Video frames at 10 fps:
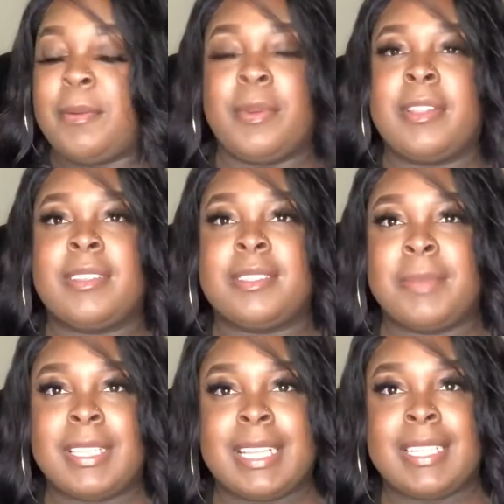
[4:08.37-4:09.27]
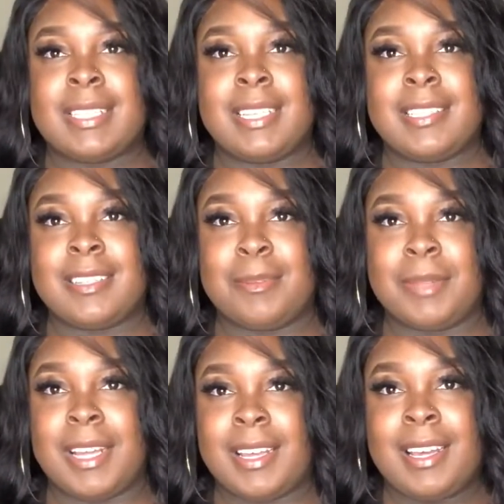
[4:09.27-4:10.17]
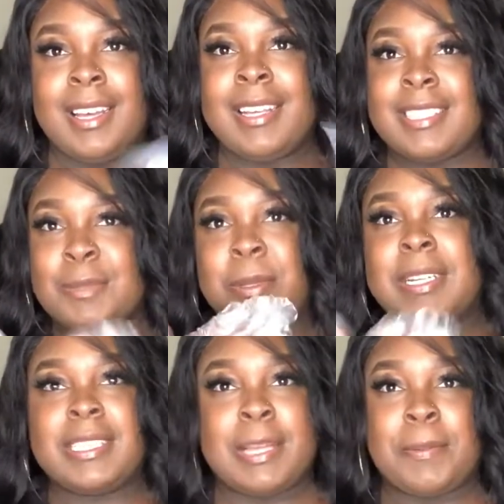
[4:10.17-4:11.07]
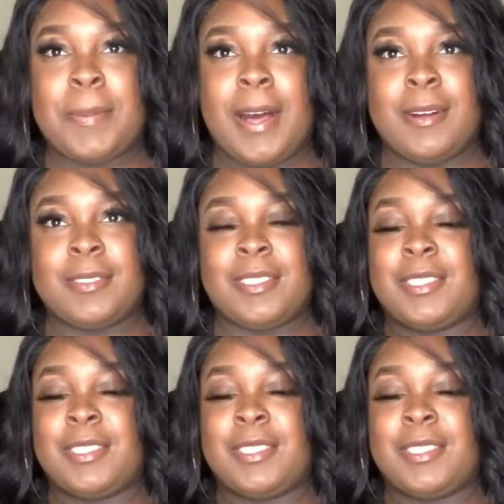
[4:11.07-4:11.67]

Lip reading: I'd rather just make things easier. I'm like, just put it in a separate pouch.